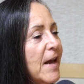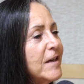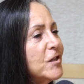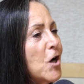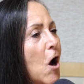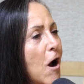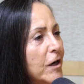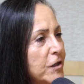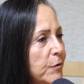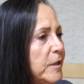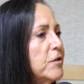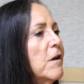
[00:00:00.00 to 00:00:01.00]
that talk
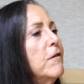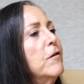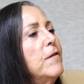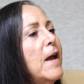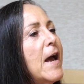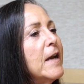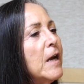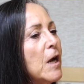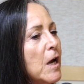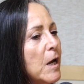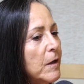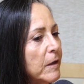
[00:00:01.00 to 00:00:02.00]
to each other, that
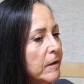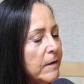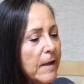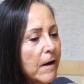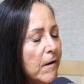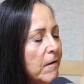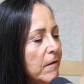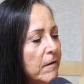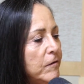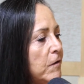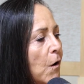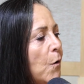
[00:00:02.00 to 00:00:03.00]
uh, that
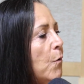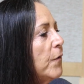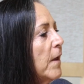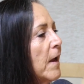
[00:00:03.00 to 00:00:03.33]
know open.